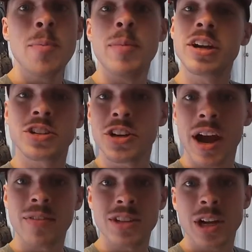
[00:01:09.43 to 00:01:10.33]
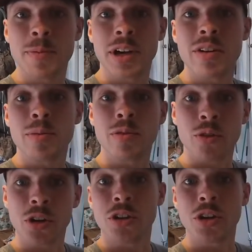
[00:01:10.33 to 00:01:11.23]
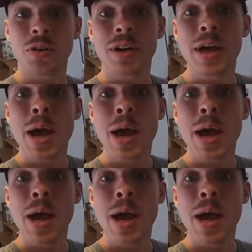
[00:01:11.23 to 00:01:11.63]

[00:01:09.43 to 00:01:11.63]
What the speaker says: make sure you have the stomach of it before you do it.